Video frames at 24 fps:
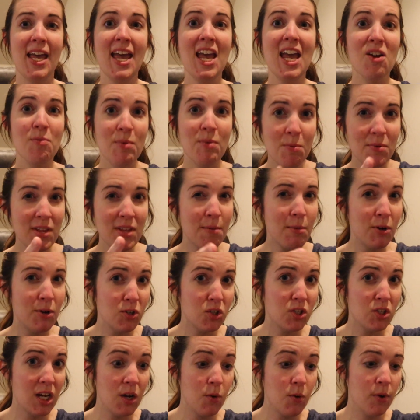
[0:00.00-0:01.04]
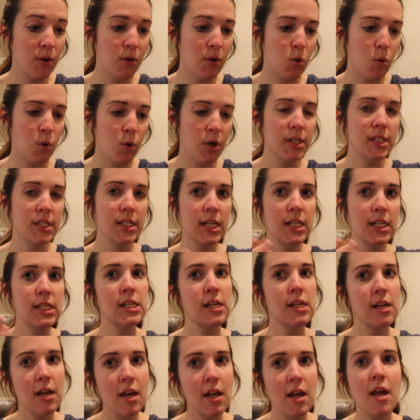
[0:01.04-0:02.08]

hey, remember that Mother's Day we were quarantined?